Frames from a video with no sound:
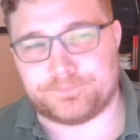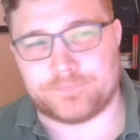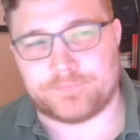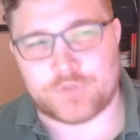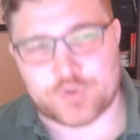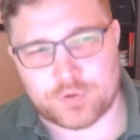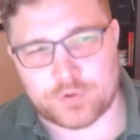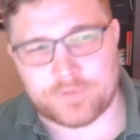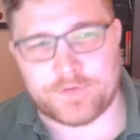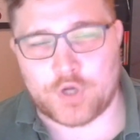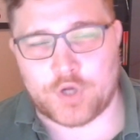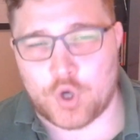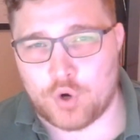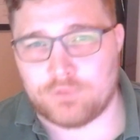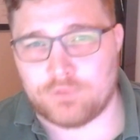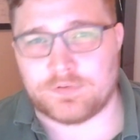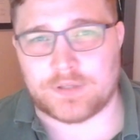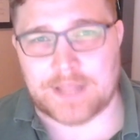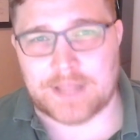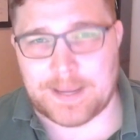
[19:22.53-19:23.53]
sort of an
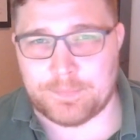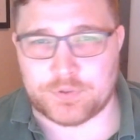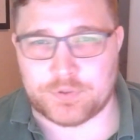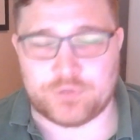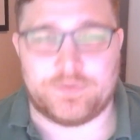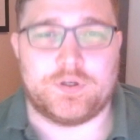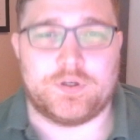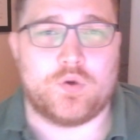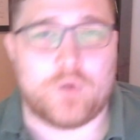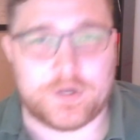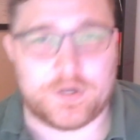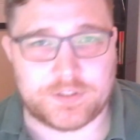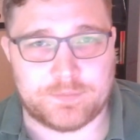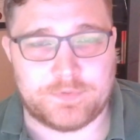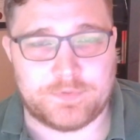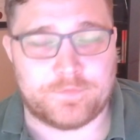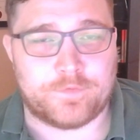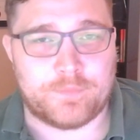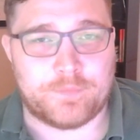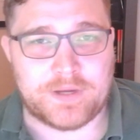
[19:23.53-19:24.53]
overlap between quantum
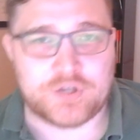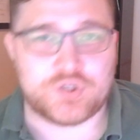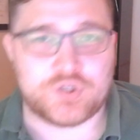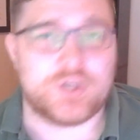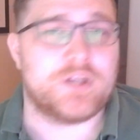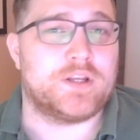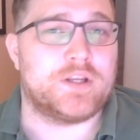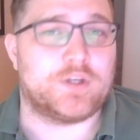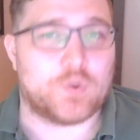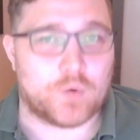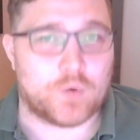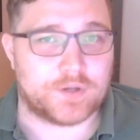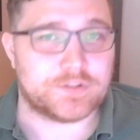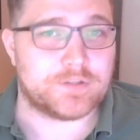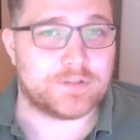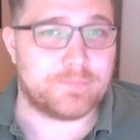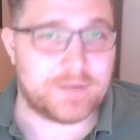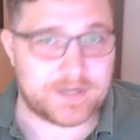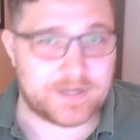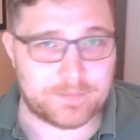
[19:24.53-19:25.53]
information and
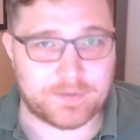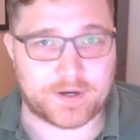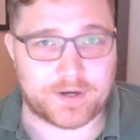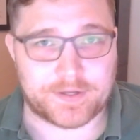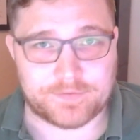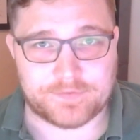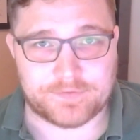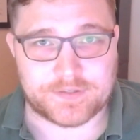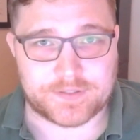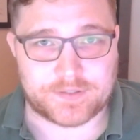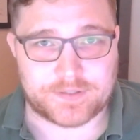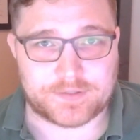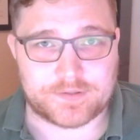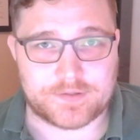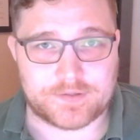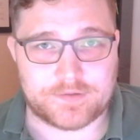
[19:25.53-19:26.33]
quantum many-body physics.